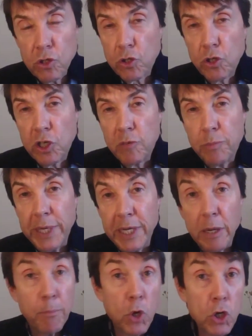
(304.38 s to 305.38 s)
you could have
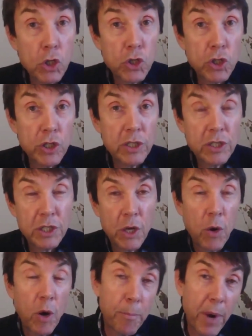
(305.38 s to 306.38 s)
been a merchant, you
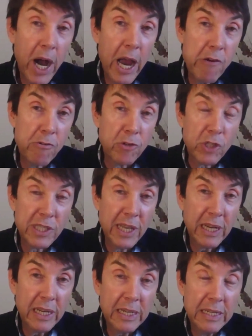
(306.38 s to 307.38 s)
know, a buyer or
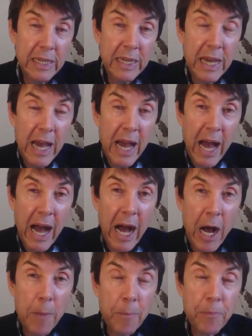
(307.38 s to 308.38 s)
seller,
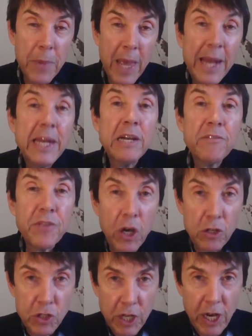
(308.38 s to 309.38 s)
any of
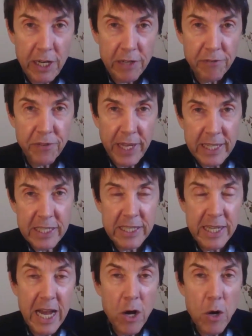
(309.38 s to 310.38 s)
those kind of things.
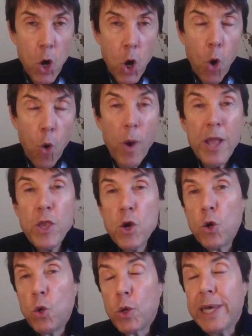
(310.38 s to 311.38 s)
Now, when
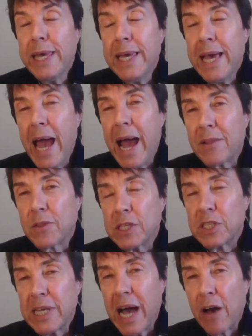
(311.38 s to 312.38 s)
you're looking at the
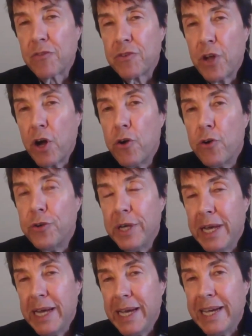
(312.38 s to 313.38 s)
South Node
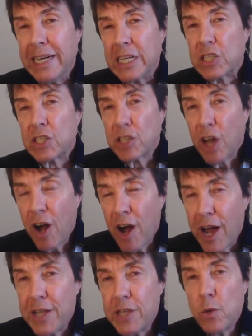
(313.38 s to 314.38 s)
in a
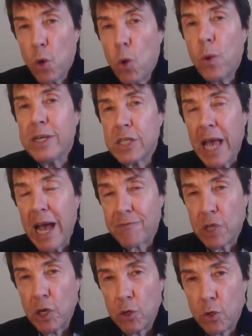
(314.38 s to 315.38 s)
sign, you always have
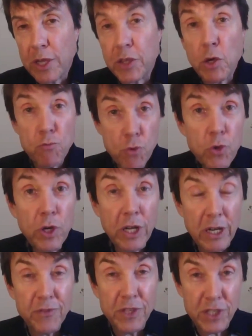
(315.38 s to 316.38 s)
to look at the ruler
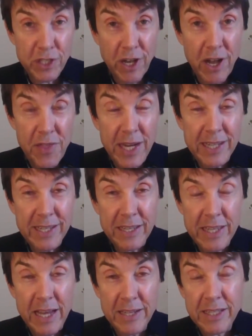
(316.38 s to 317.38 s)
of the sign
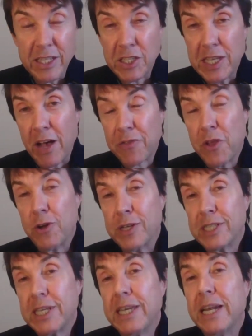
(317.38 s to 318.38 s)
that the South Node
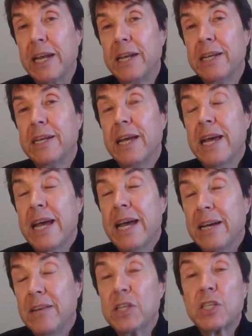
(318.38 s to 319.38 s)
is in. And
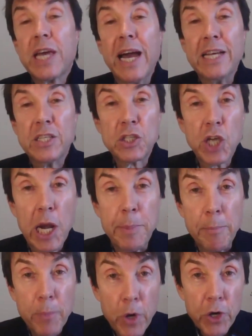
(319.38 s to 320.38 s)
in this case, it's going to
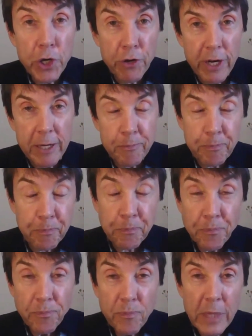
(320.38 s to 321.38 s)
be Mercury.
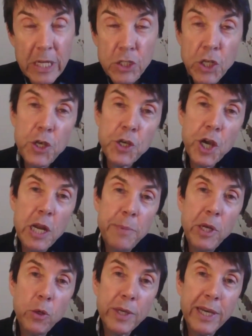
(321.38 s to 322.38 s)
So you're going to
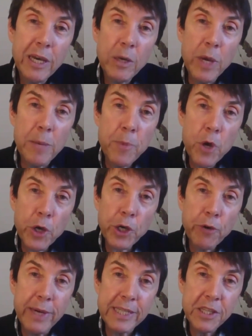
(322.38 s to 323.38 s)
be looking at where
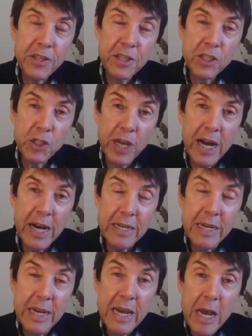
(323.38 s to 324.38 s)
Mercury is in the chart
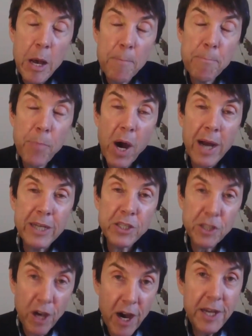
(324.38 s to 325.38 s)
by
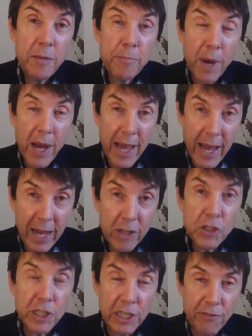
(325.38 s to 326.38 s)
sign and by
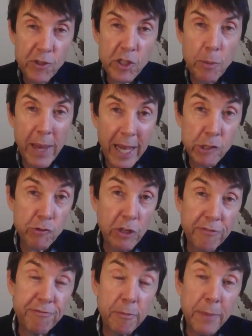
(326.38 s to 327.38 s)
house to give you some extra
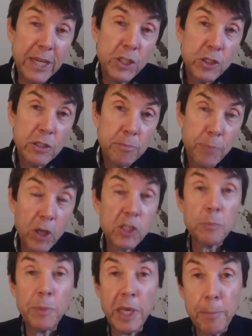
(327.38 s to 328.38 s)
information,
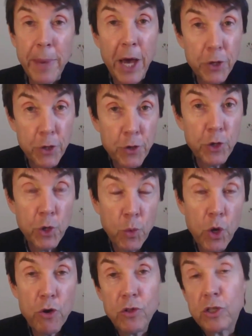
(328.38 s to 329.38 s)
possibly about who you
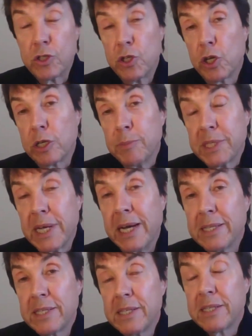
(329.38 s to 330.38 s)
were in the
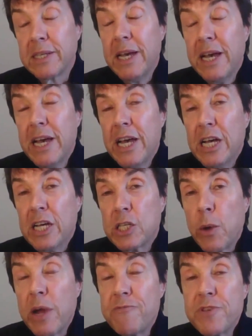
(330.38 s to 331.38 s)
circumstances.
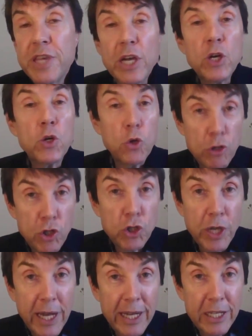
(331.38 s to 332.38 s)
So everything could
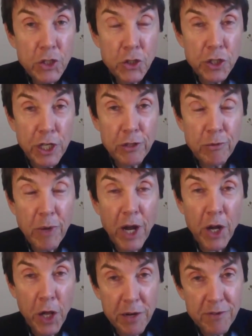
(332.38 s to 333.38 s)
change, you know, a
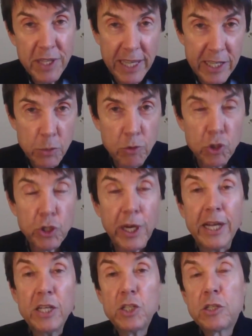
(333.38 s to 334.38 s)
lot of things will
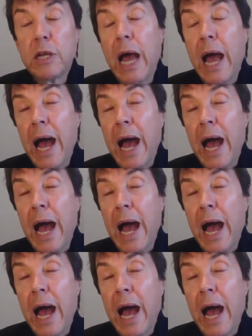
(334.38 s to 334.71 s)
change